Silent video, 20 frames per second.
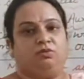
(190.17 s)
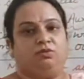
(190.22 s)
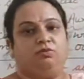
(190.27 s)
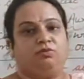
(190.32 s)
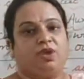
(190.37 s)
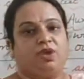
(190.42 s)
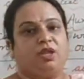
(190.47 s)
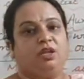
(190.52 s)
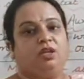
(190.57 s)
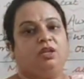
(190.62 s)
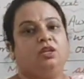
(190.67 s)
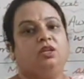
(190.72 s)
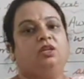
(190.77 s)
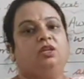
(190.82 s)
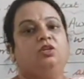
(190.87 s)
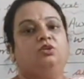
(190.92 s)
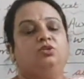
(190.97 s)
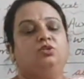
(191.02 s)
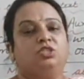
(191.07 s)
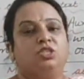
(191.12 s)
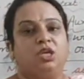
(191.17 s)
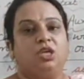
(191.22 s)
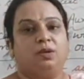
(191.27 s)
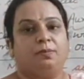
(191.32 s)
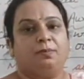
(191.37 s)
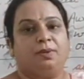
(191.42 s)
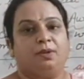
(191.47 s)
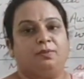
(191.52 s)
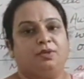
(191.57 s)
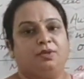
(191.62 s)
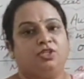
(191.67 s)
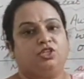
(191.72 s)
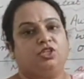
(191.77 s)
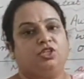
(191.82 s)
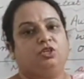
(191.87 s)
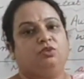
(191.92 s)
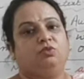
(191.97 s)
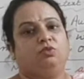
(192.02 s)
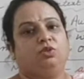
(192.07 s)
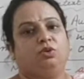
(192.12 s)
When you seek
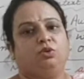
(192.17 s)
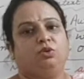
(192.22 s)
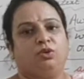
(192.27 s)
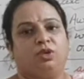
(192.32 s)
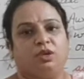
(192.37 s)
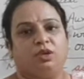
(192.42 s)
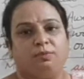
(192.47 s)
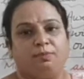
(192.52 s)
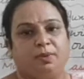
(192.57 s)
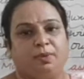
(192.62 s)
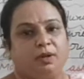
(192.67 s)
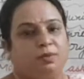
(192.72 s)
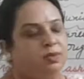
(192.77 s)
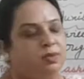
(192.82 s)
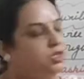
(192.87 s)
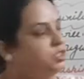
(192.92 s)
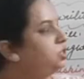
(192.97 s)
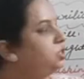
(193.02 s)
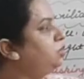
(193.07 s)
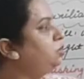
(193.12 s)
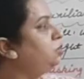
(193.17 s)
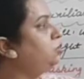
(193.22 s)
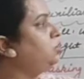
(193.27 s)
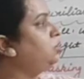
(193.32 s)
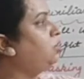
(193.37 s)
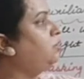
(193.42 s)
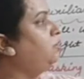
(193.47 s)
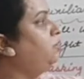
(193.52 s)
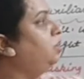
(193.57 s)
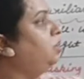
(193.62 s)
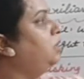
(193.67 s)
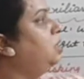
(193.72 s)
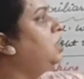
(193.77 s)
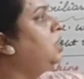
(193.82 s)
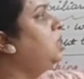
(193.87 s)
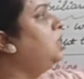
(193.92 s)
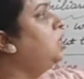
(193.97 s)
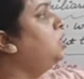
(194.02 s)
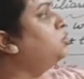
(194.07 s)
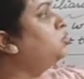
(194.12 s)
permission, you want to give permission to someone,
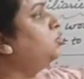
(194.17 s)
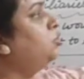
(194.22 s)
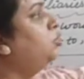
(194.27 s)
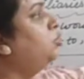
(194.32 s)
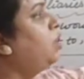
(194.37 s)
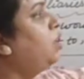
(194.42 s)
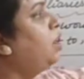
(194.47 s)
so you